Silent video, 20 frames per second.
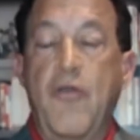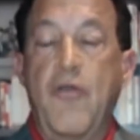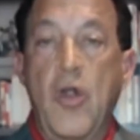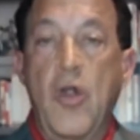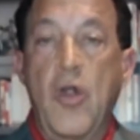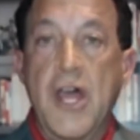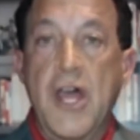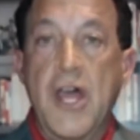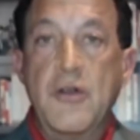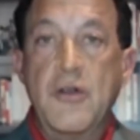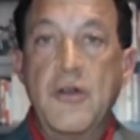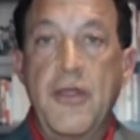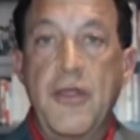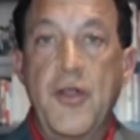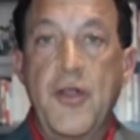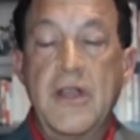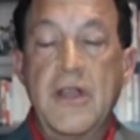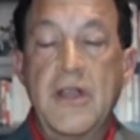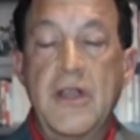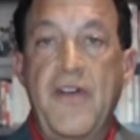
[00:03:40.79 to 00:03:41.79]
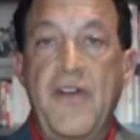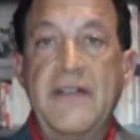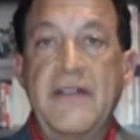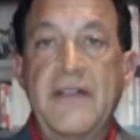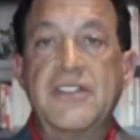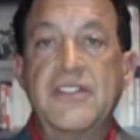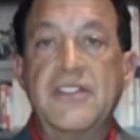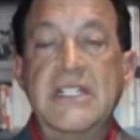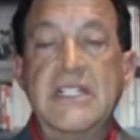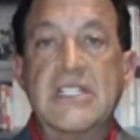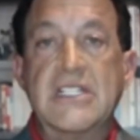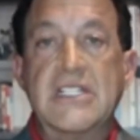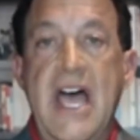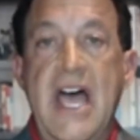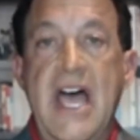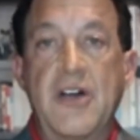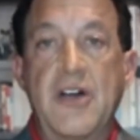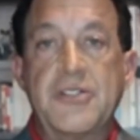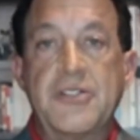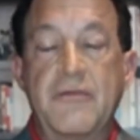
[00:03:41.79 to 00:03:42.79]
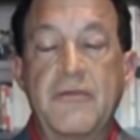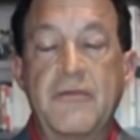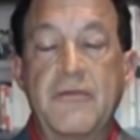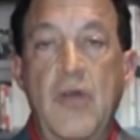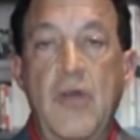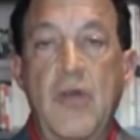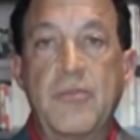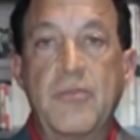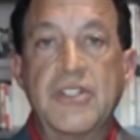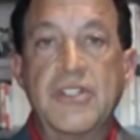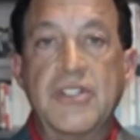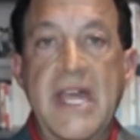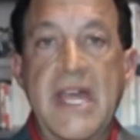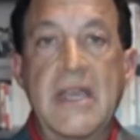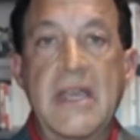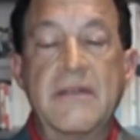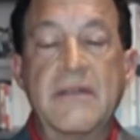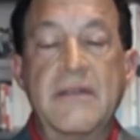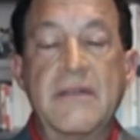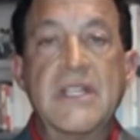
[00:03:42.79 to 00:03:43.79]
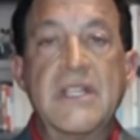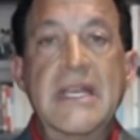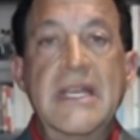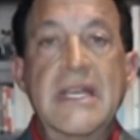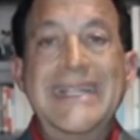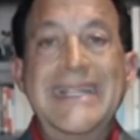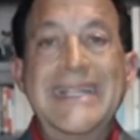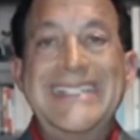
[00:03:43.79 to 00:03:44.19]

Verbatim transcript: 435 seats in the House of Representatives,